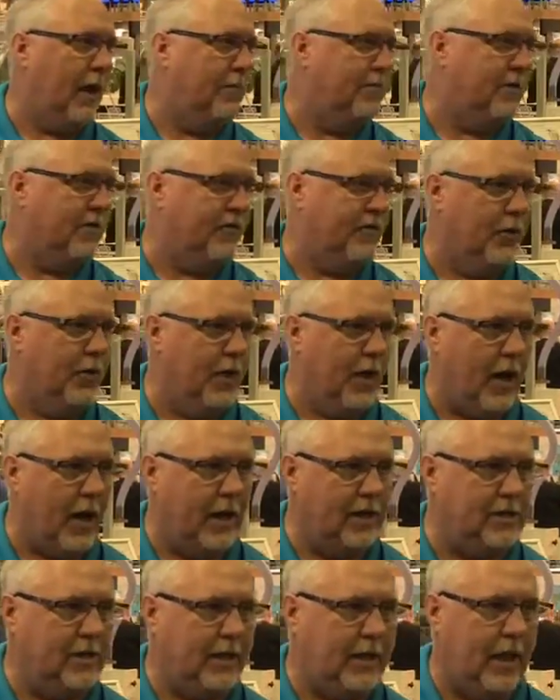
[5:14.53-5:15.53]
keeps it
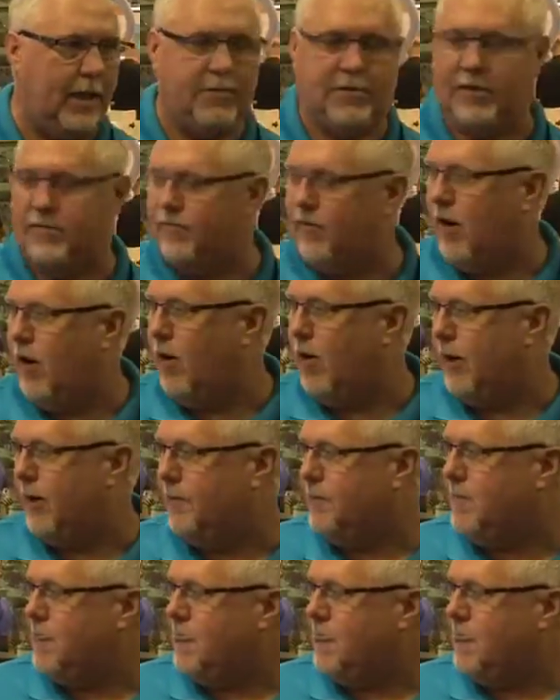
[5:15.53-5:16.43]
fluidized, and keeps it flowing.